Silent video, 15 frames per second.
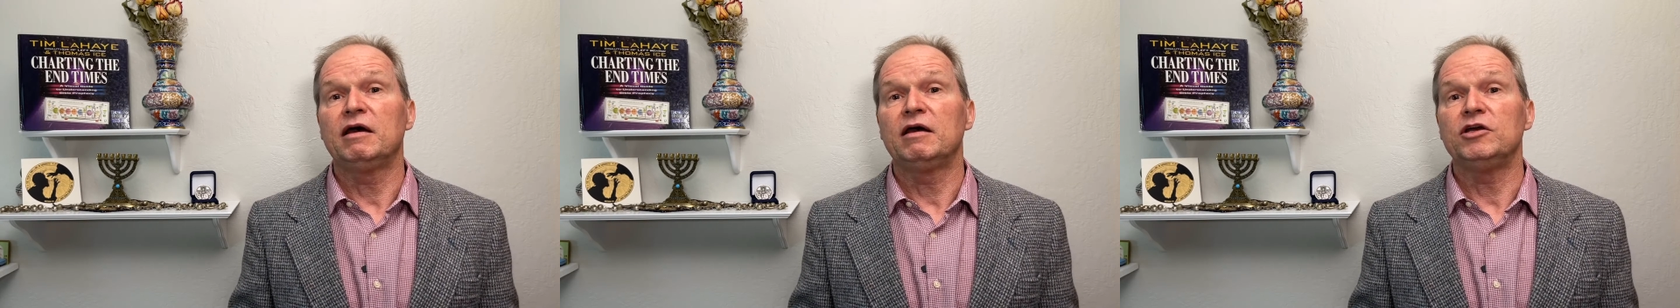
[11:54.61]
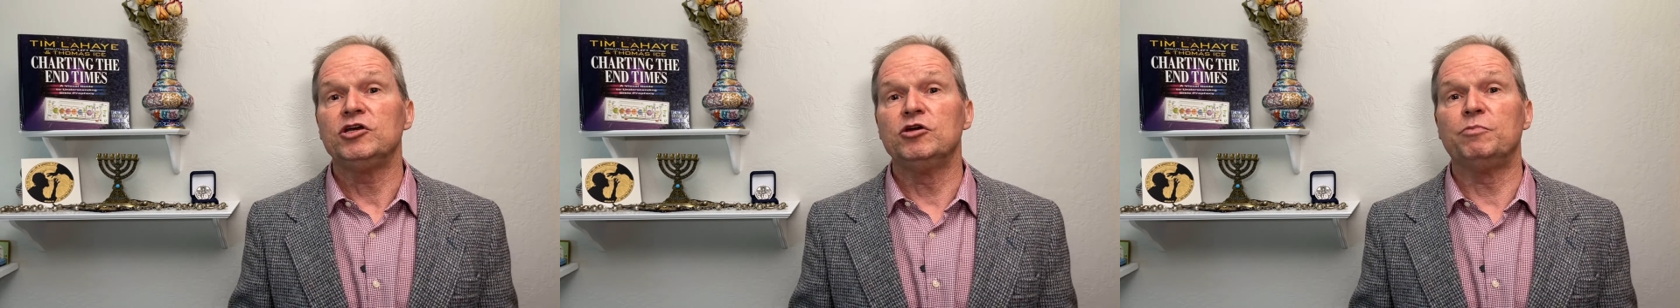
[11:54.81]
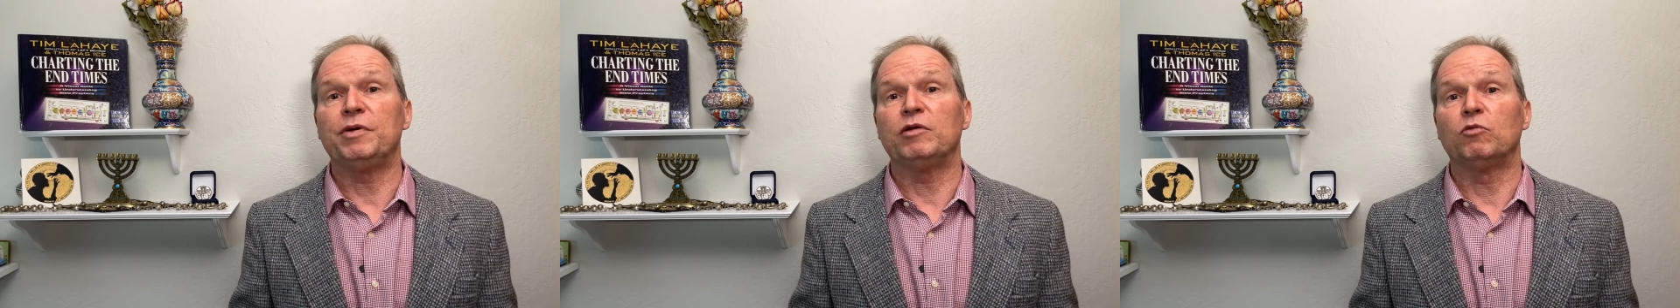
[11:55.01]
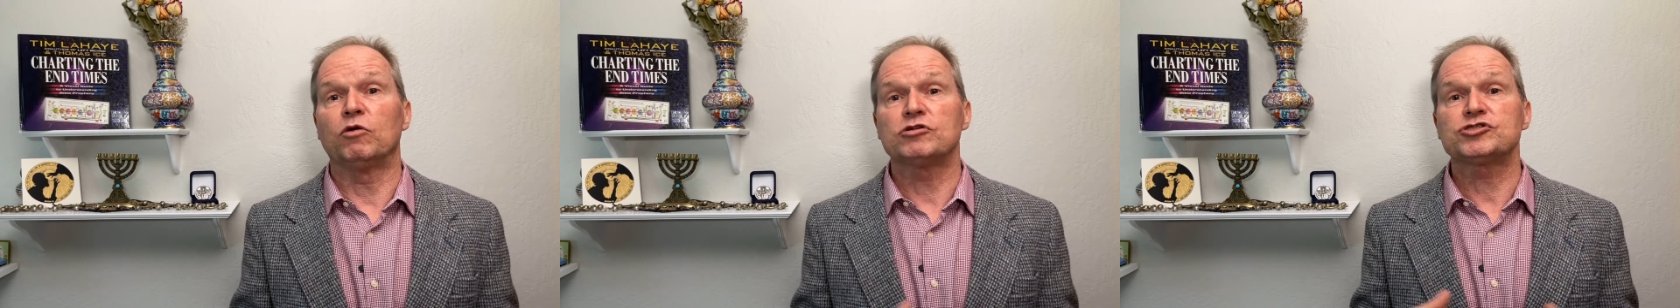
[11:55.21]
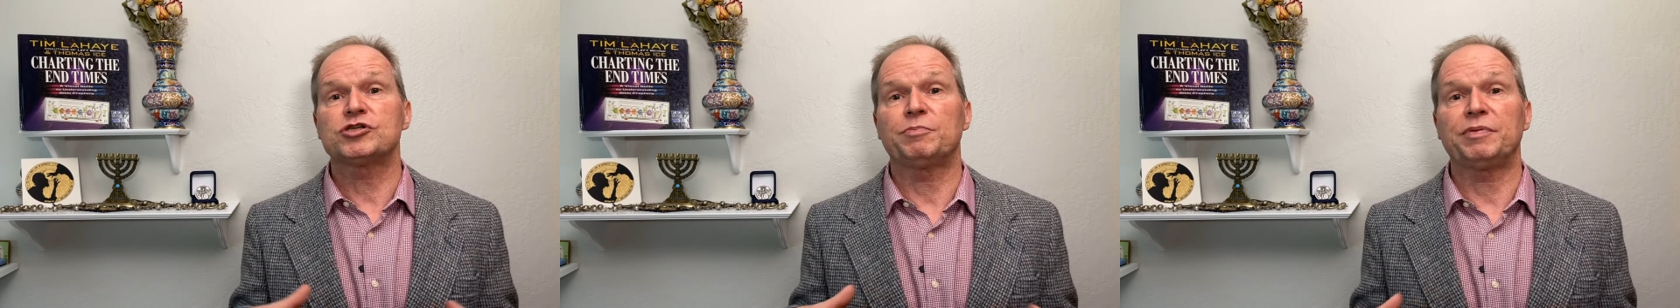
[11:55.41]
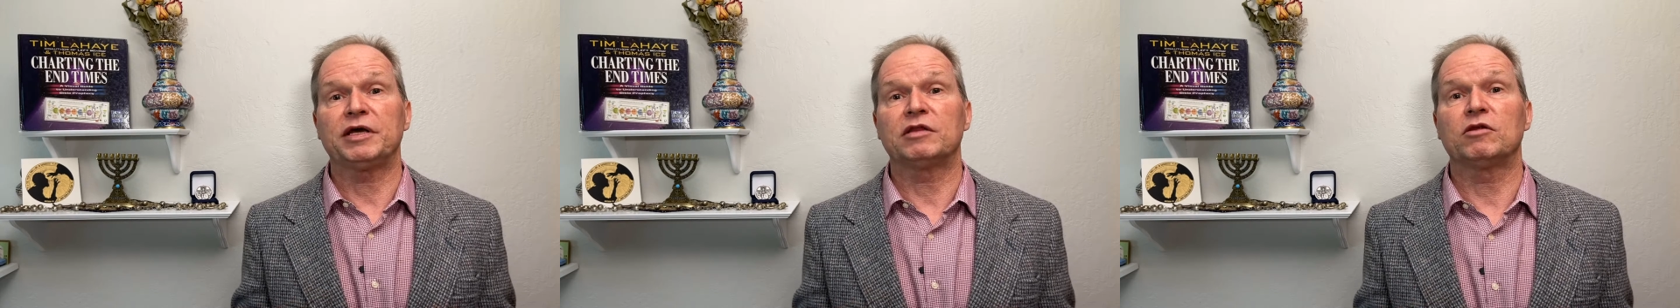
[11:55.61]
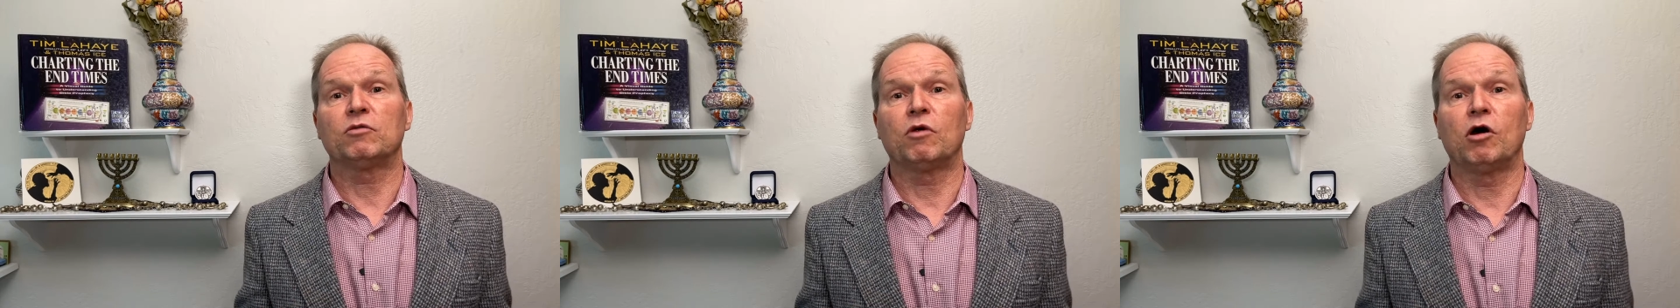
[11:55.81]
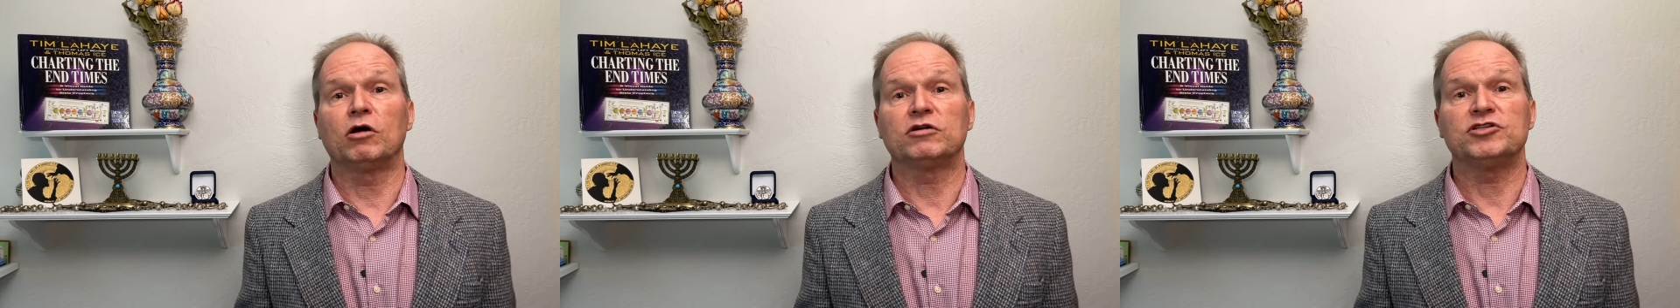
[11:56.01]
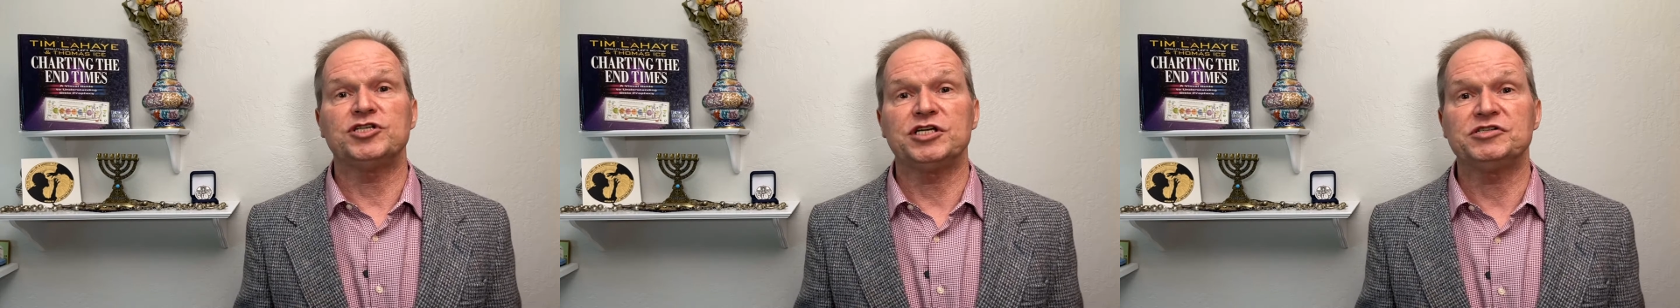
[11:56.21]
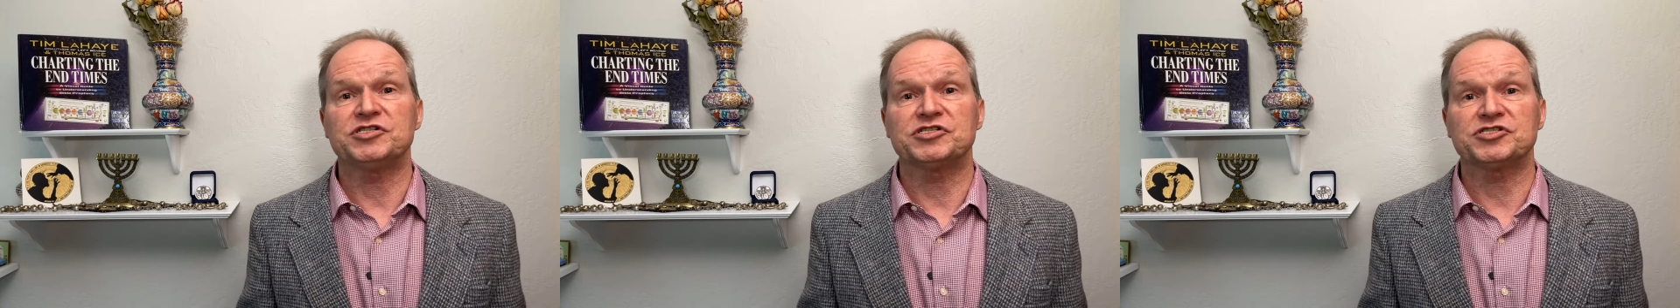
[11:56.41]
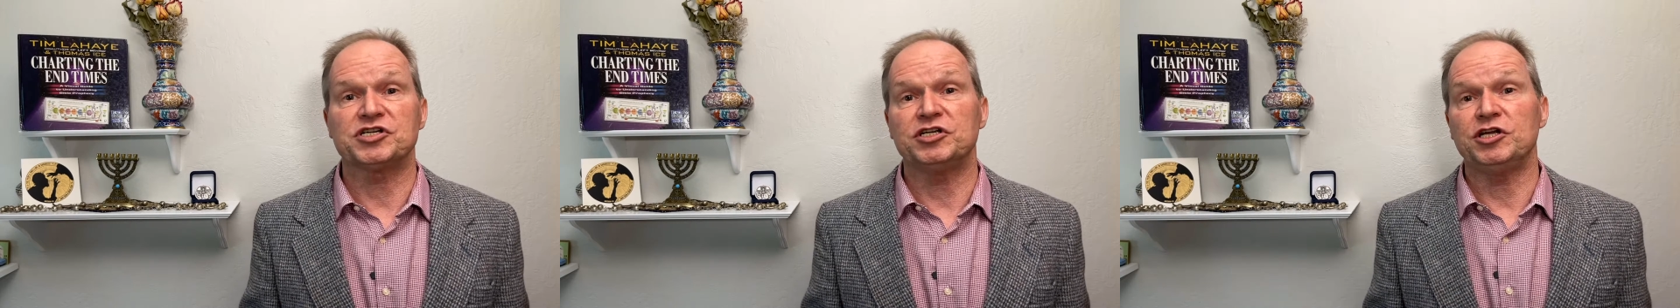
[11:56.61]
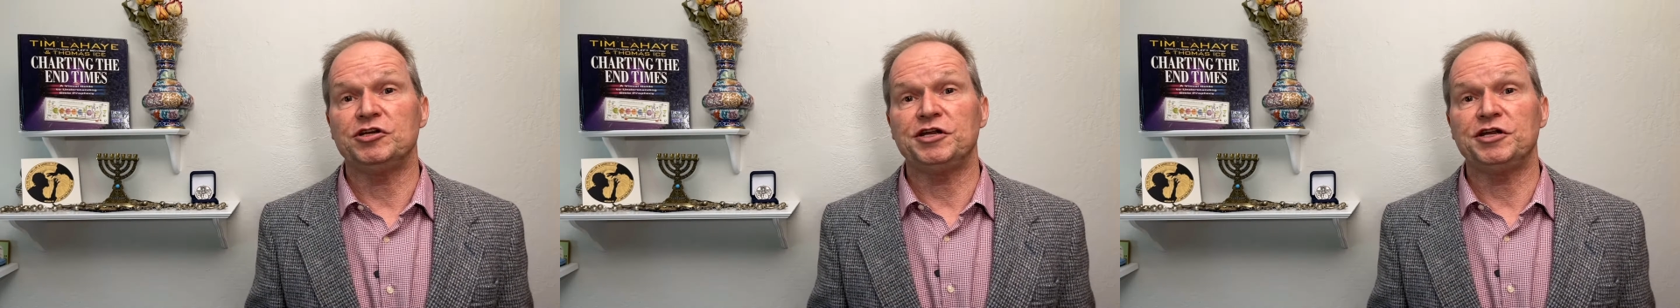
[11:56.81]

you've been worshiping the wrong Jesus and you